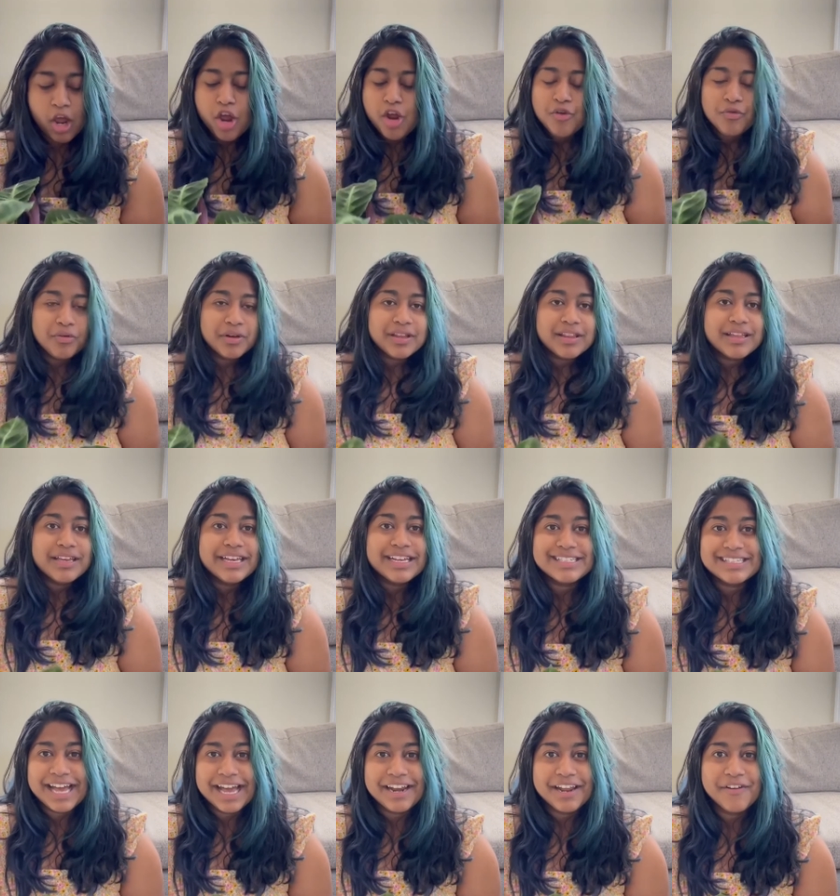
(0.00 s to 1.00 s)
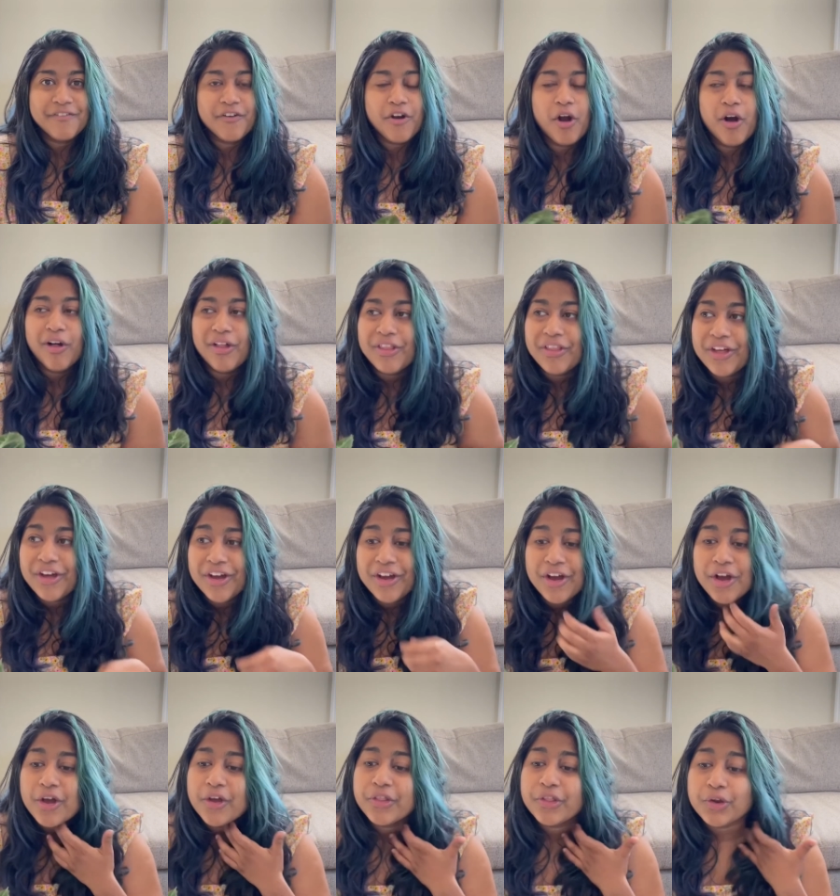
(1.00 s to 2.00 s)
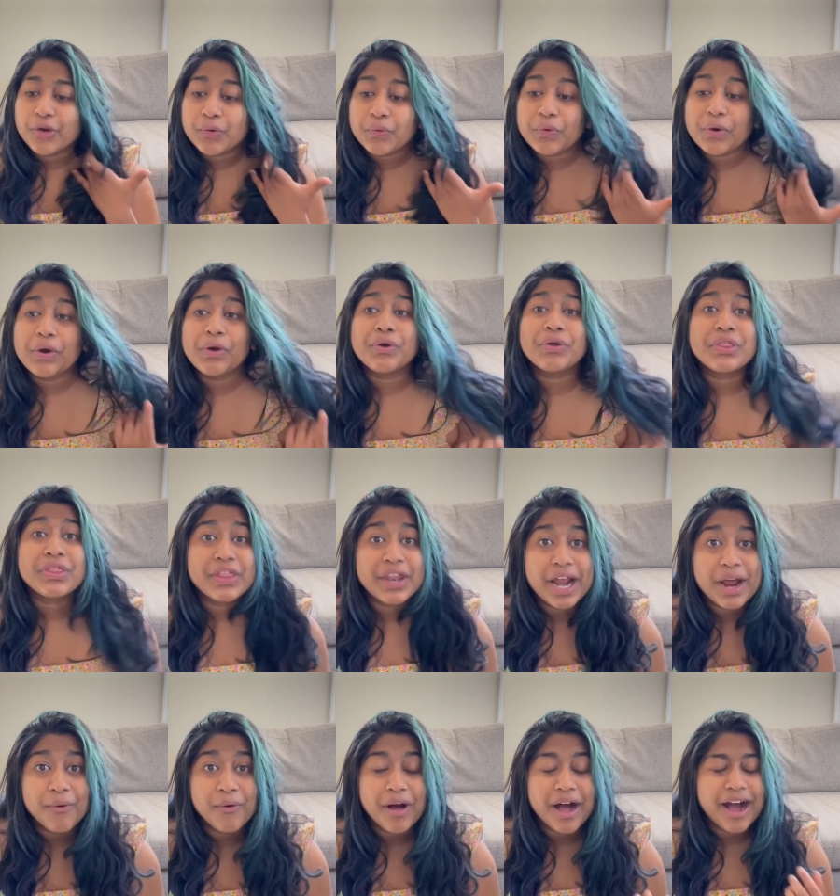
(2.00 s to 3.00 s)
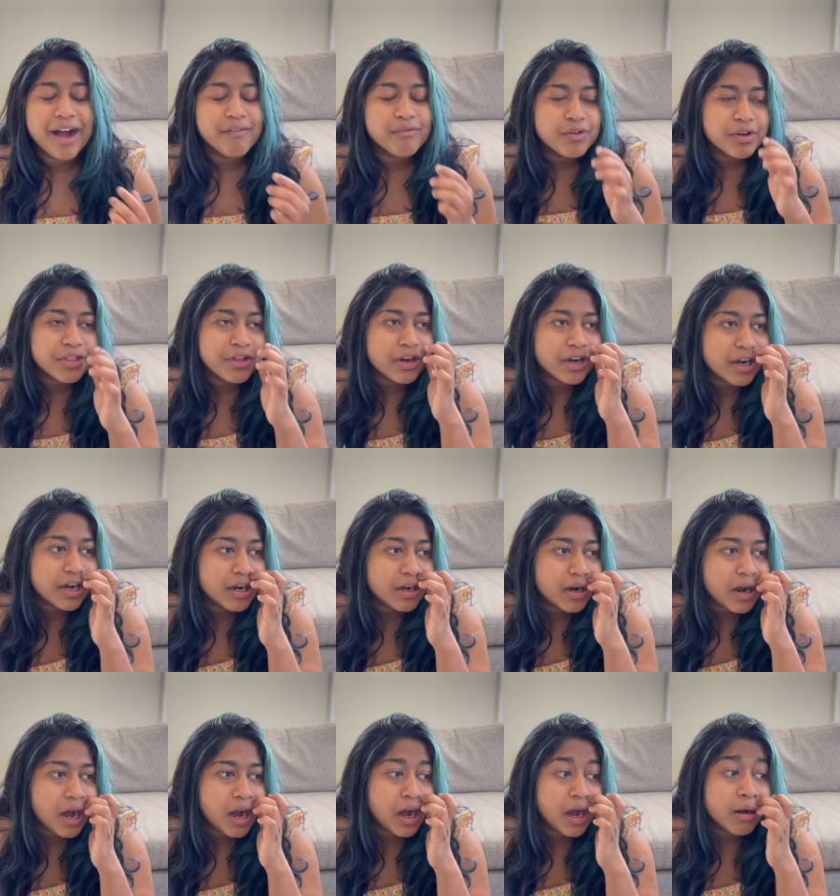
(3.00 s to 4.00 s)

really excited for all the growth that I will have with her.